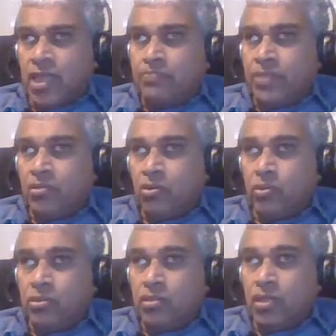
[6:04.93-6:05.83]
happened
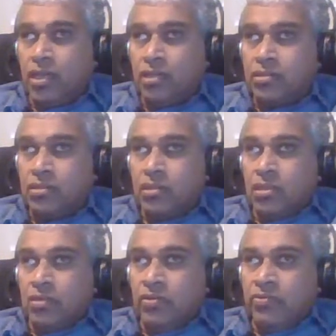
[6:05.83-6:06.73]
over the last
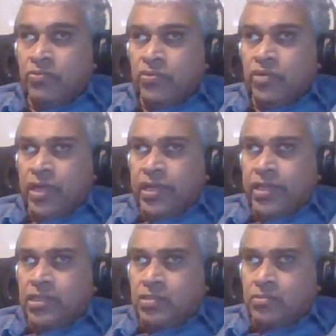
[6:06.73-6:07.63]
few
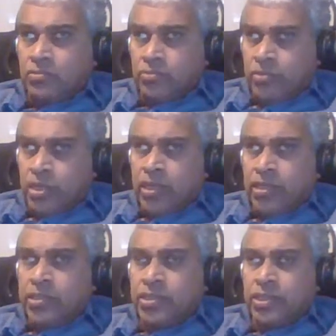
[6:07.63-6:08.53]
decades. The
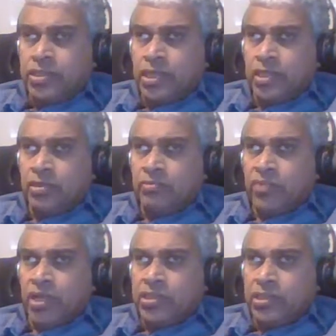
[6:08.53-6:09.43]
1960s, I am
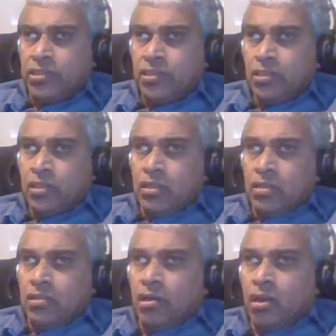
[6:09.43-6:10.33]
touching.
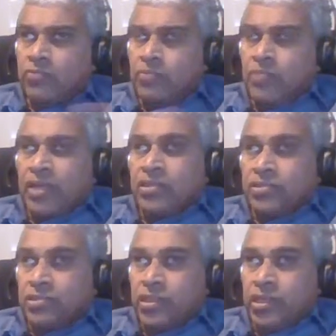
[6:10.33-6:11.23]
A lot of the
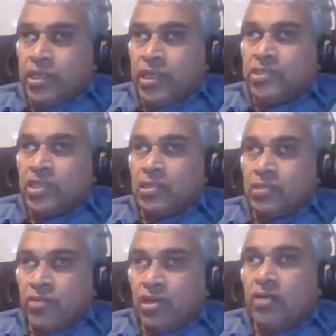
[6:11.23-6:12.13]
patterns reset.
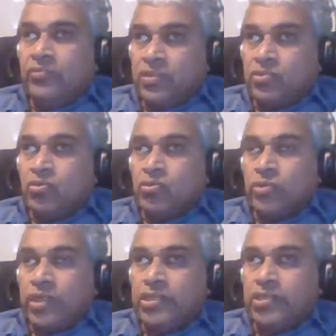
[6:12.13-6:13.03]
The world events also
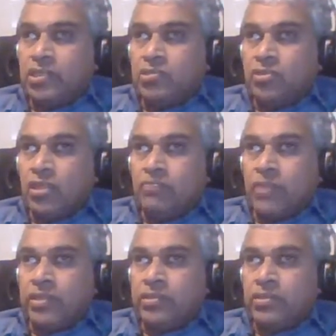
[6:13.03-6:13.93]
reset to that
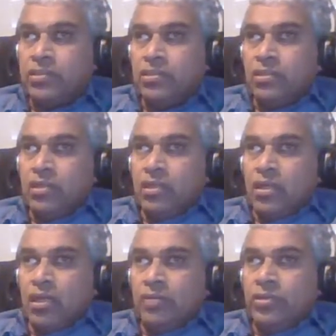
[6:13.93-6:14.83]
pattern,
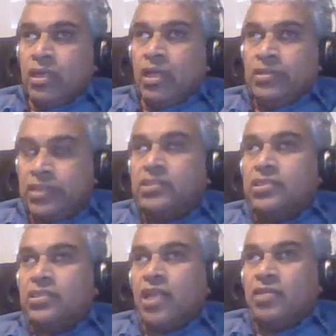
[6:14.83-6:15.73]
and this
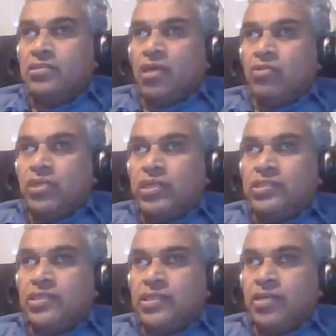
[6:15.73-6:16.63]
describes how the
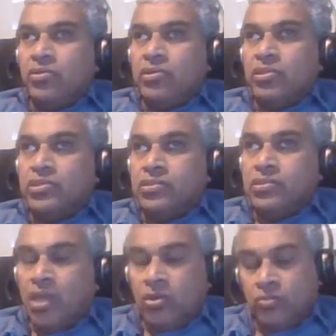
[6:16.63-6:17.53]
resetting occurs.
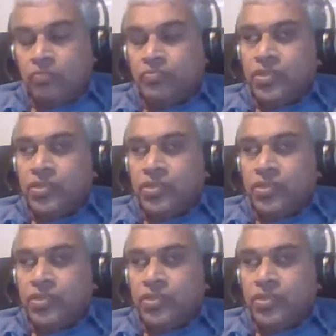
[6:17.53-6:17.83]
Now,